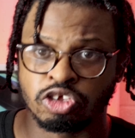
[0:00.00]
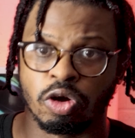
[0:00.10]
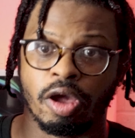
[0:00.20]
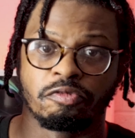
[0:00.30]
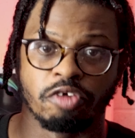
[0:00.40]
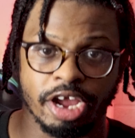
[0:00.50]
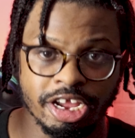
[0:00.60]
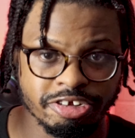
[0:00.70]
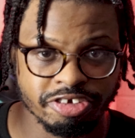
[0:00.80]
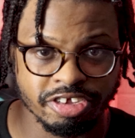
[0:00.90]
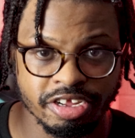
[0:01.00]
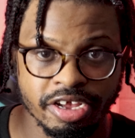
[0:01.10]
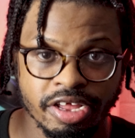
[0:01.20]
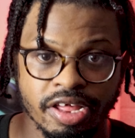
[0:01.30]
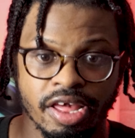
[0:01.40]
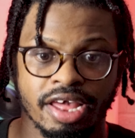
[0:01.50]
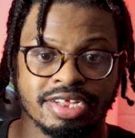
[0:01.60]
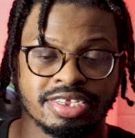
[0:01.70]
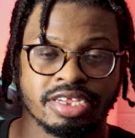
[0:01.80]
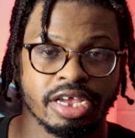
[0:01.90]
So if you're interested
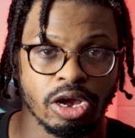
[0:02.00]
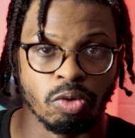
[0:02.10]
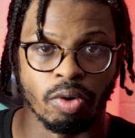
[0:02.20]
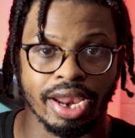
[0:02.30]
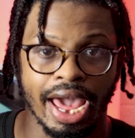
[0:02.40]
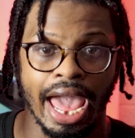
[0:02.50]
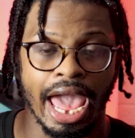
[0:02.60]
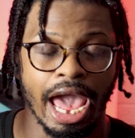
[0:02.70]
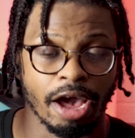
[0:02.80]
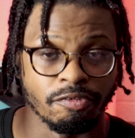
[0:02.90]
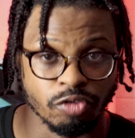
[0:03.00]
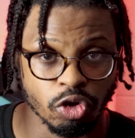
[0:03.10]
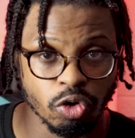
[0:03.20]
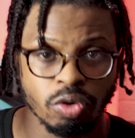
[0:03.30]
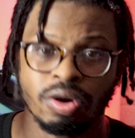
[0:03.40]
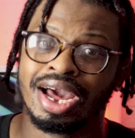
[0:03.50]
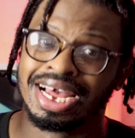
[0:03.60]
in seeing what I have new,